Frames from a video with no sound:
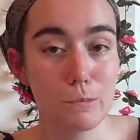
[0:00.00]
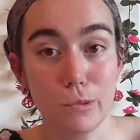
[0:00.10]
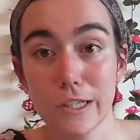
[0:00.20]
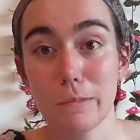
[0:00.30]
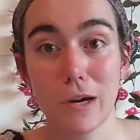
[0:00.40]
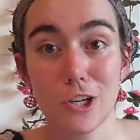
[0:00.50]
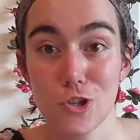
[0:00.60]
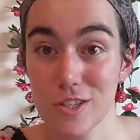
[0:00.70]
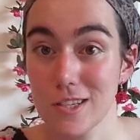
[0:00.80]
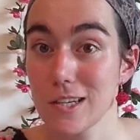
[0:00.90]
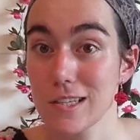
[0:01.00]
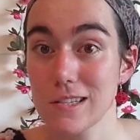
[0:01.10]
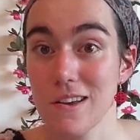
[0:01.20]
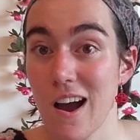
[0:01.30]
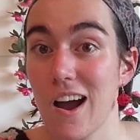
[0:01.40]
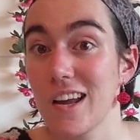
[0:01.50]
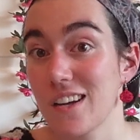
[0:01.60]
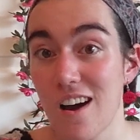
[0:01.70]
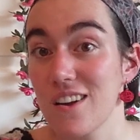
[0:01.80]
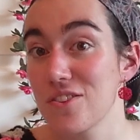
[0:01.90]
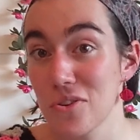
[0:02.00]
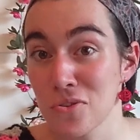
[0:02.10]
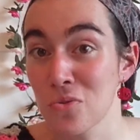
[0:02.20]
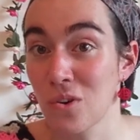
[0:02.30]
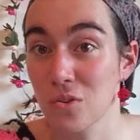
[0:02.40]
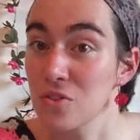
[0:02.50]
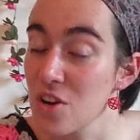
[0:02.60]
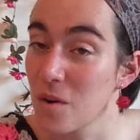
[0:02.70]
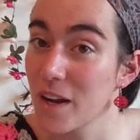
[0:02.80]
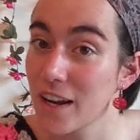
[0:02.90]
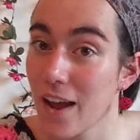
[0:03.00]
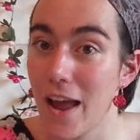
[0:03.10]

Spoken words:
pretty much since I got into historical sewing